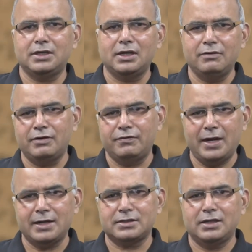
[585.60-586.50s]
the relevant
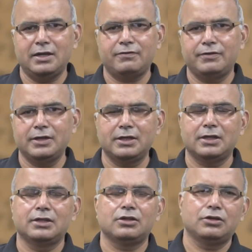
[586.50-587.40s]
facts and figure
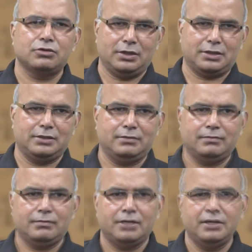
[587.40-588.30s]
in the introduction.
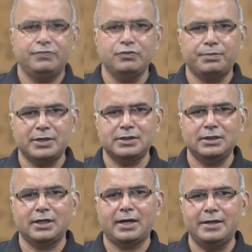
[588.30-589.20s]
If you
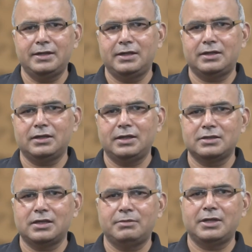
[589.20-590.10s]
present the right data,
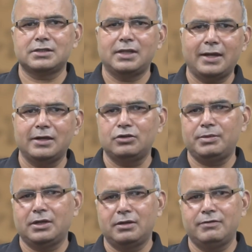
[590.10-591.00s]
examiner is likely to
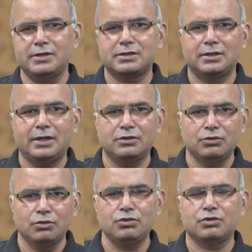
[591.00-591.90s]
be convinced that you
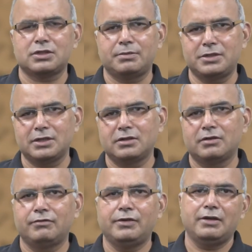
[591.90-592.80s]
know your subject
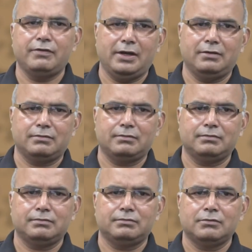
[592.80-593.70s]
very well.
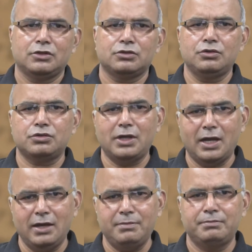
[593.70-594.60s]
So you should
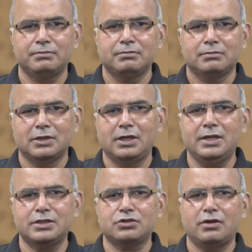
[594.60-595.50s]
have the
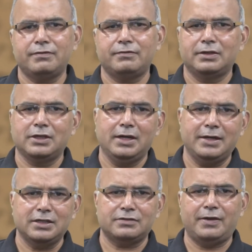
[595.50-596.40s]
list of the
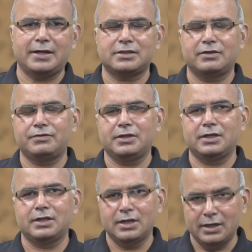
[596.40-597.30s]
latest facts and
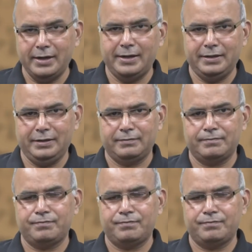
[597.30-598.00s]
figure handy.